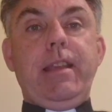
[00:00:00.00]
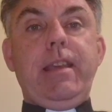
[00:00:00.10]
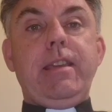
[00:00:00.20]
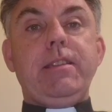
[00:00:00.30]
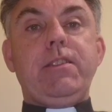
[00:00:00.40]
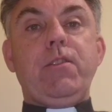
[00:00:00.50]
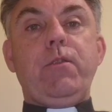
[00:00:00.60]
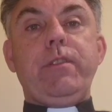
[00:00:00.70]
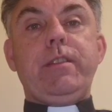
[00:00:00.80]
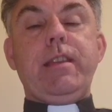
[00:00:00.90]
He is
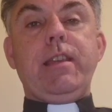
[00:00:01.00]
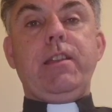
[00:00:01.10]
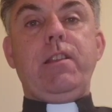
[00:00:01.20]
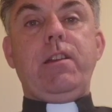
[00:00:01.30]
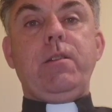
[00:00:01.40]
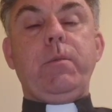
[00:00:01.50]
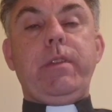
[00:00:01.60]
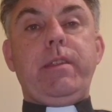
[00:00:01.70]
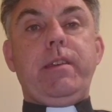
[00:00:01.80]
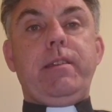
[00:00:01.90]
surfacing along
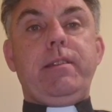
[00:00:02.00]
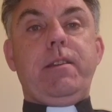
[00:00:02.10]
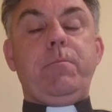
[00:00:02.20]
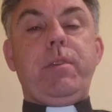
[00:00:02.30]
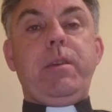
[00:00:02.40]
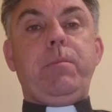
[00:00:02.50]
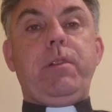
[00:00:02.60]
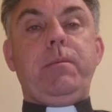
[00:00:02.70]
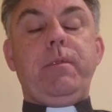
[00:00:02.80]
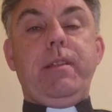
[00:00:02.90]
with a
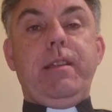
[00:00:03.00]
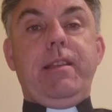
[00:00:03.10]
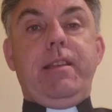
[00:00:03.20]
people